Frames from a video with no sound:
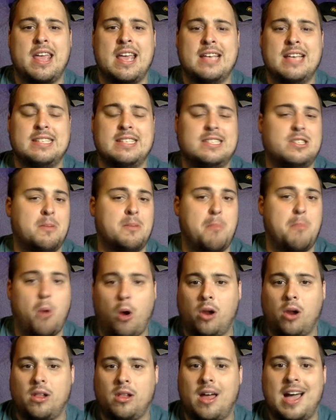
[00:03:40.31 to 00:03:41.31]
is
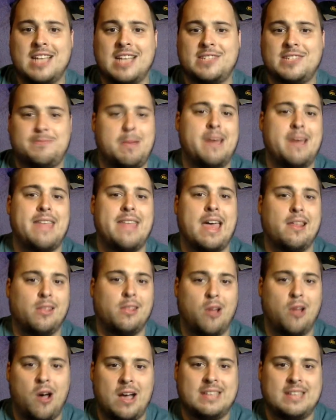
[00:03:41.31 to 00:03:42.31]
demoralized by that
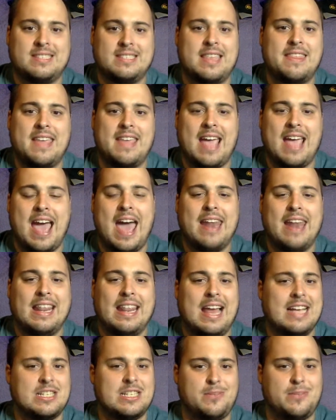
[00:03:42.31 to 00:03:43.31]
loss that they had
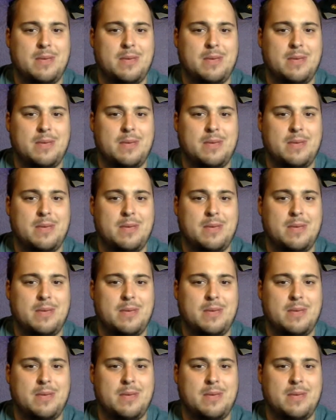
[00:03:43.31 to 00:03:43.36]
last